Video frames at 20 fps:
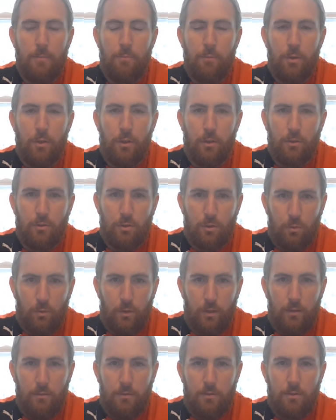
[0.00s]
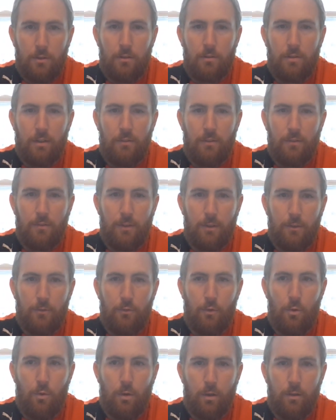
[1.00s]
units 3, which starts
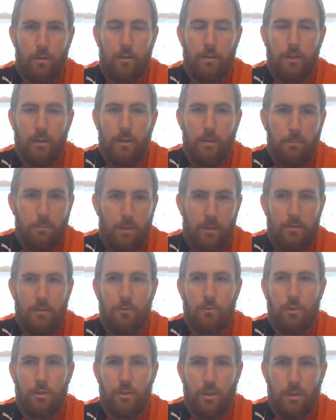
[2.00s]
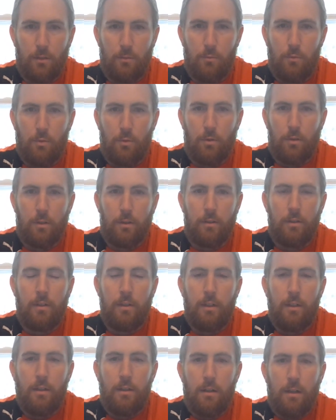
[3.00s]
1754, basically First Enemy War,
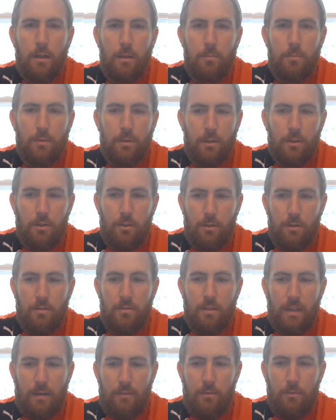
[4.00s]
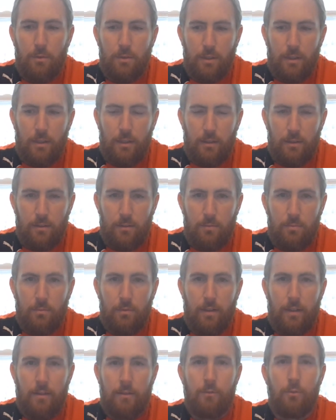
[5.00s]
up to unit 7, which ends
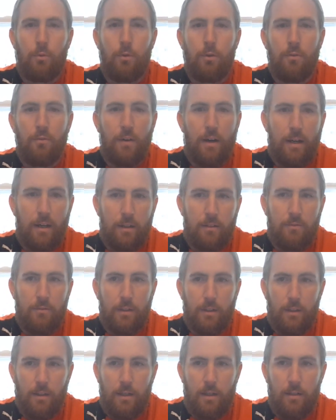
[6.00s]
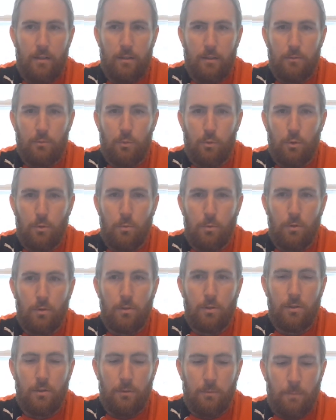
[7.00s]
1945, ending of World War
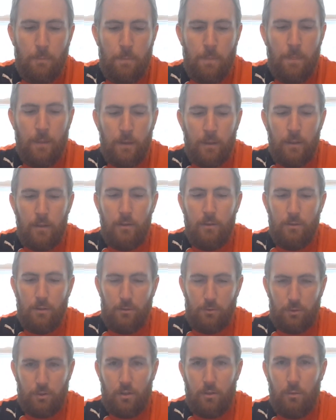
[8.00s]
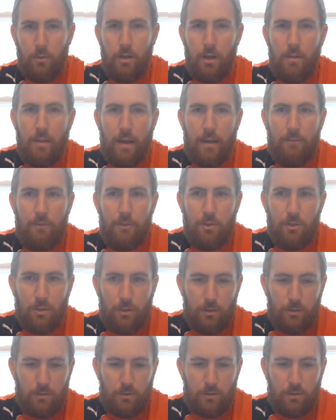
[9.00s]
II. So it's good that we know that for
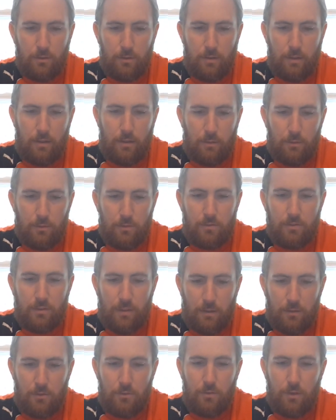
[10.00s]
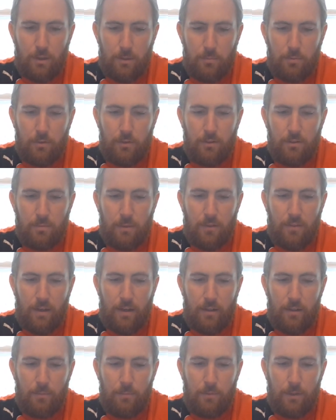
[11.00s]
sure. So I was very pleased about
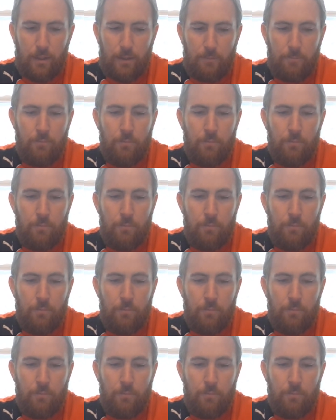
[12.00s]
that update.